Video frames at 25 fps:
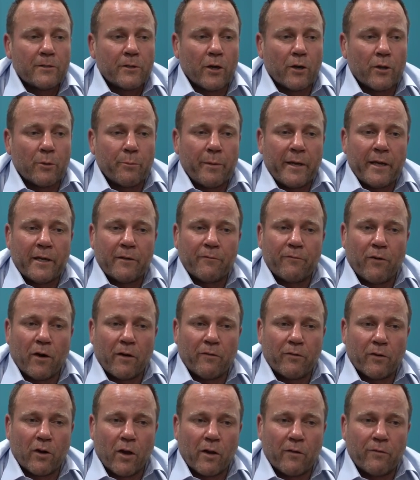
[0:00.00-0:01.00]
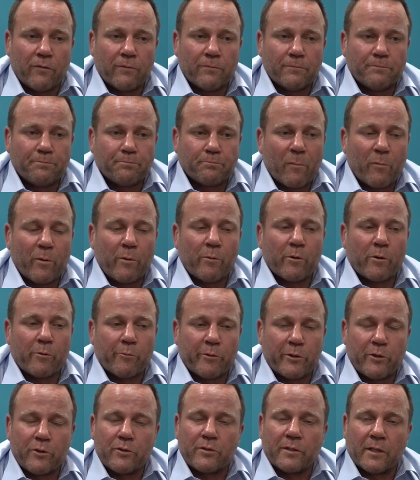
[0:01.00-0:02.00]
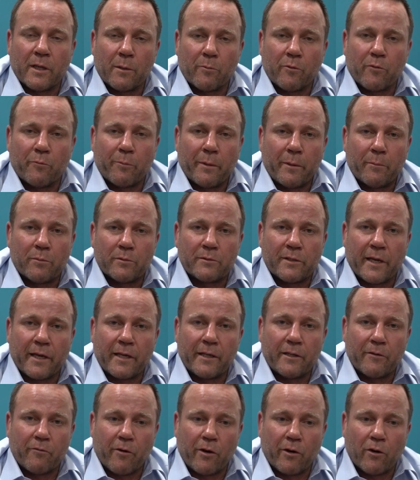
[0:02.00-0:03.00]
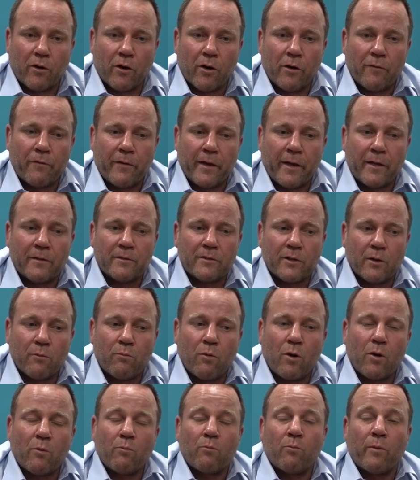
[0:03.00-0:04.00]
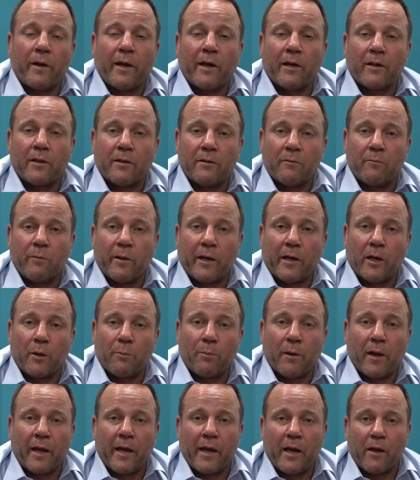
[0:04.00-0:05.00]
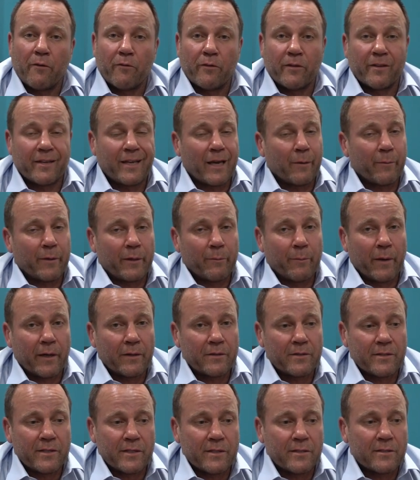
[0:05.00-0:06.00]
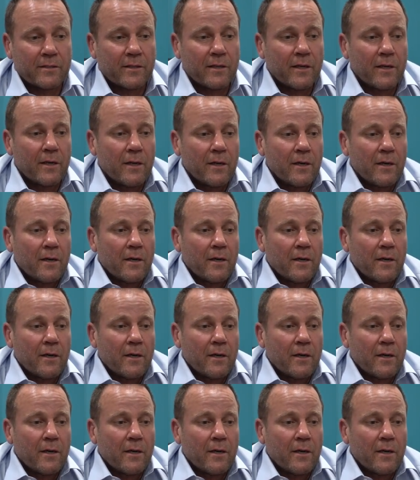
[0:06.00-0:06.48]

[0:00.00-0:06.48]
So, the Beacon Fight for Life we want to reduce the number of people taking their own life, and so what we're going to we're going to play over the coming months is